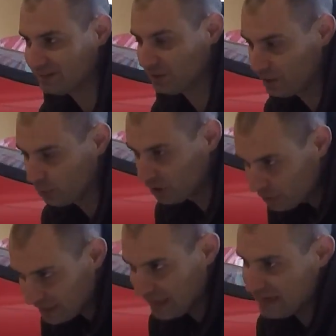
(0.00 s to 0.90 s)
So they were a little
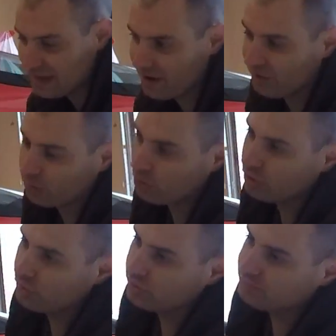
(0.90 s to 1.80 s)
bit late getting on the
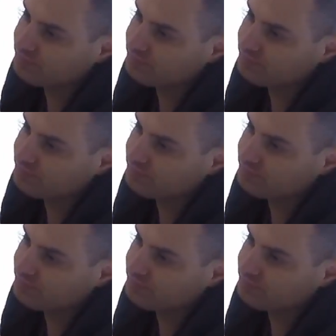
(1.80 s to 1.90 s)
road.